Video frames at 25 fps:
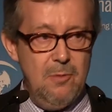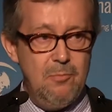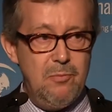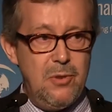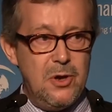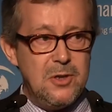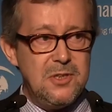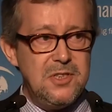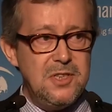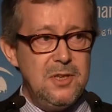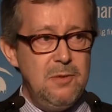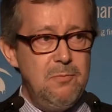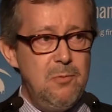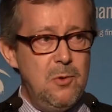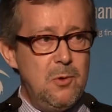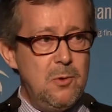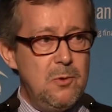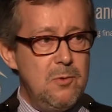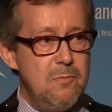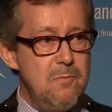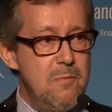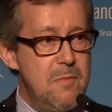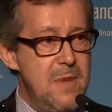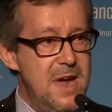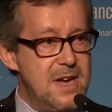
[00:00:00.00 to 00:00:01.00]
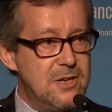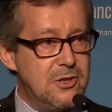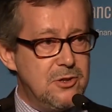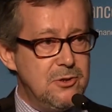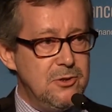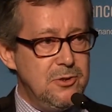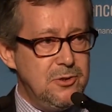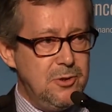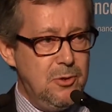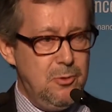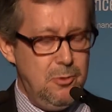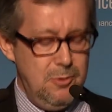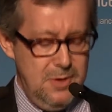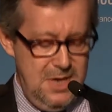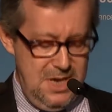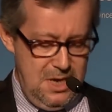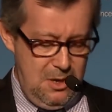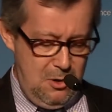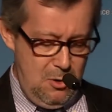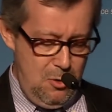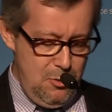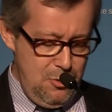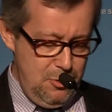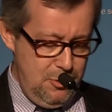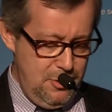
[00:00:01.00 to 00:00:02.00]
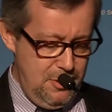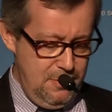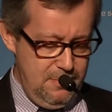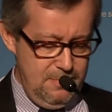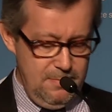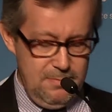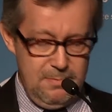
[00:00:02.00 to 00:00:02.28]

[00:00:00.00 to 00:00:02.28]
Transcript: Possible measures could include